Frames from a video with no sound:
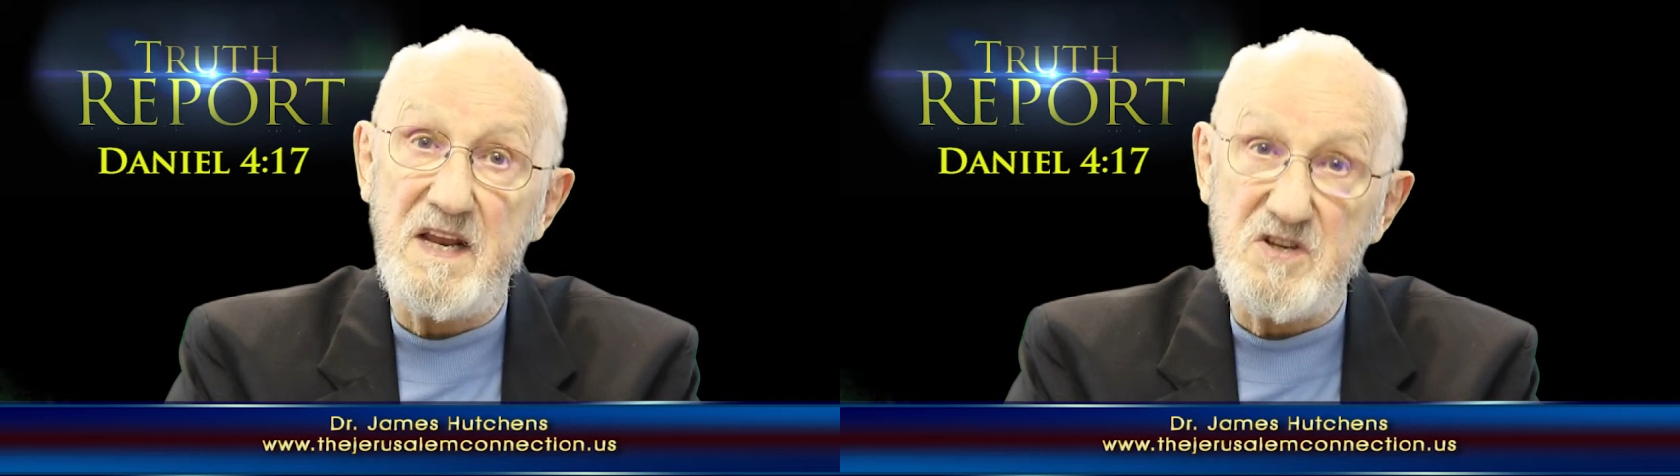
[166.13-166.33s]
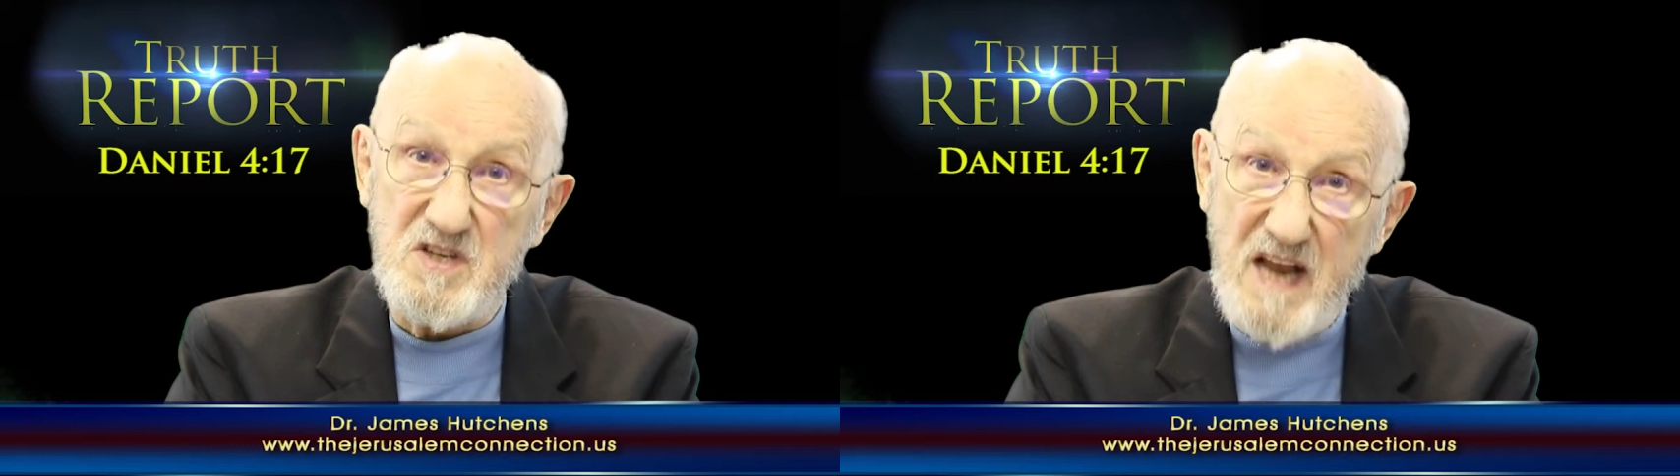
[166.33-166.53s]

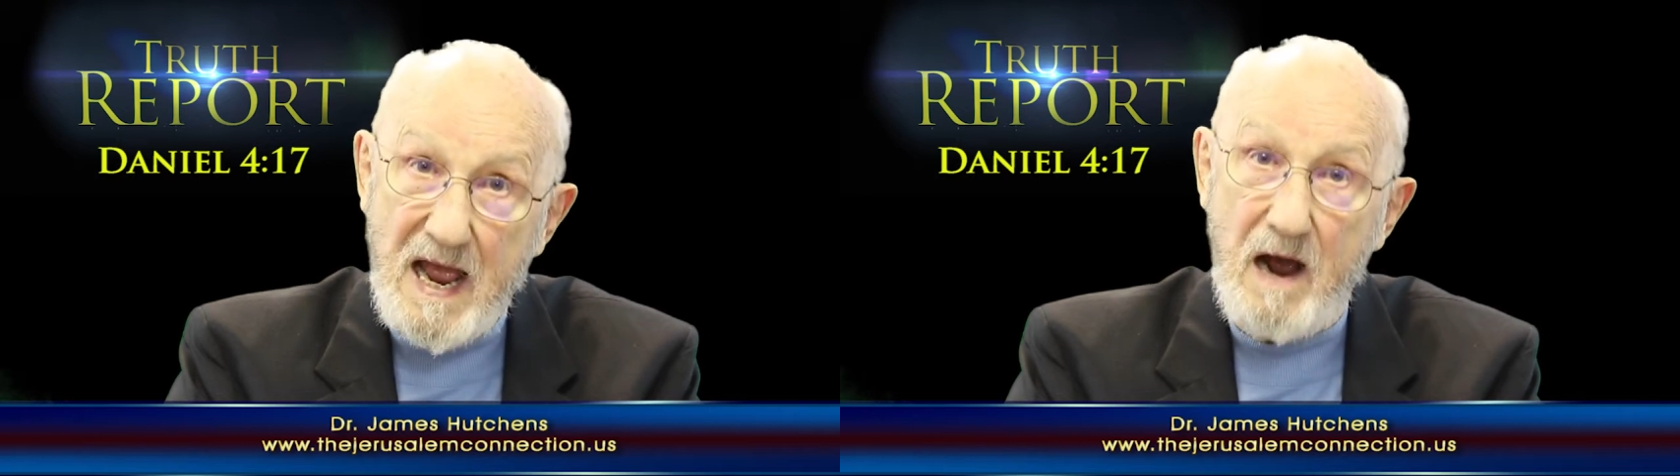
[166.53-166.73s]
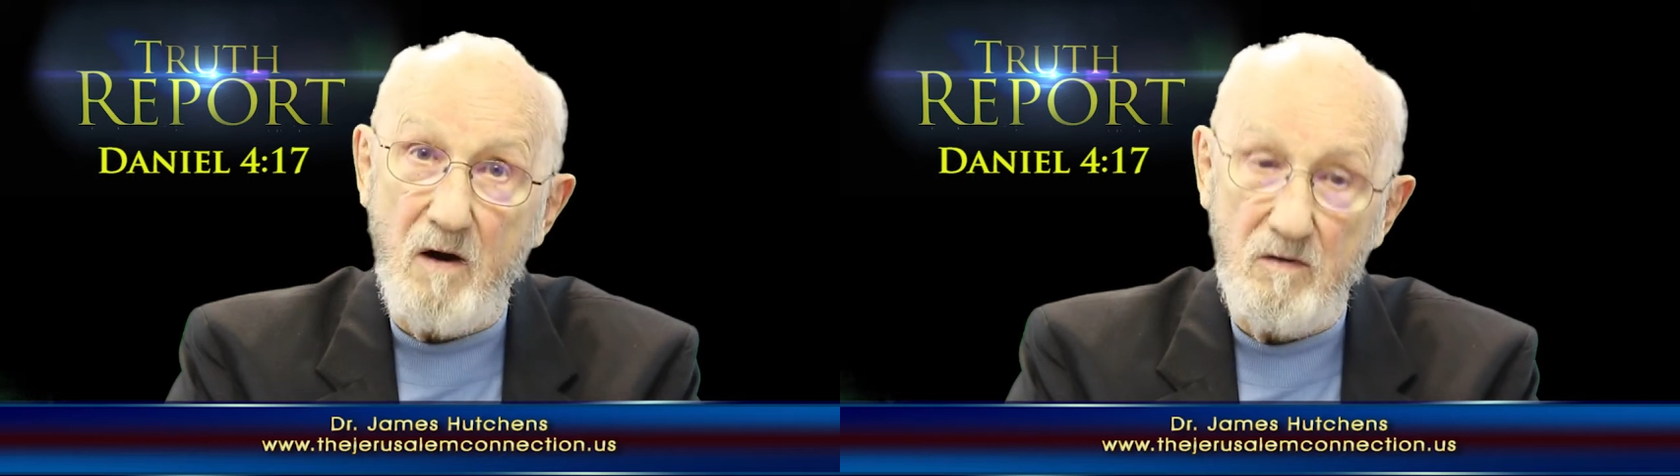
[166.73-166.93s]
is
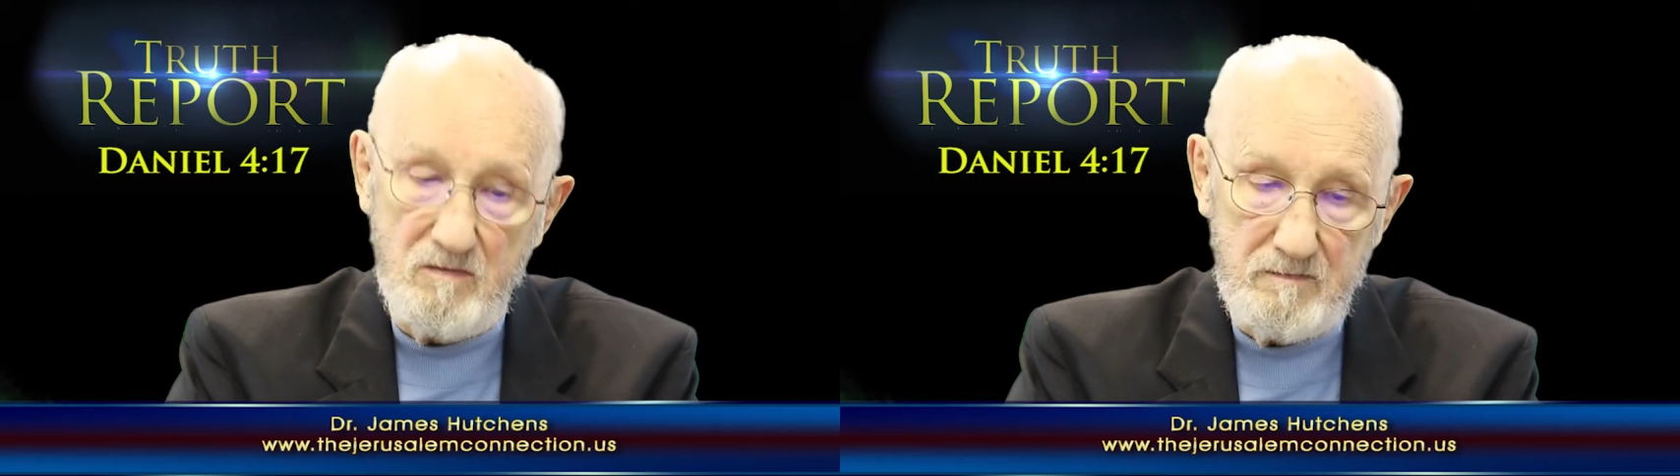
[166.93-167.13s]
now.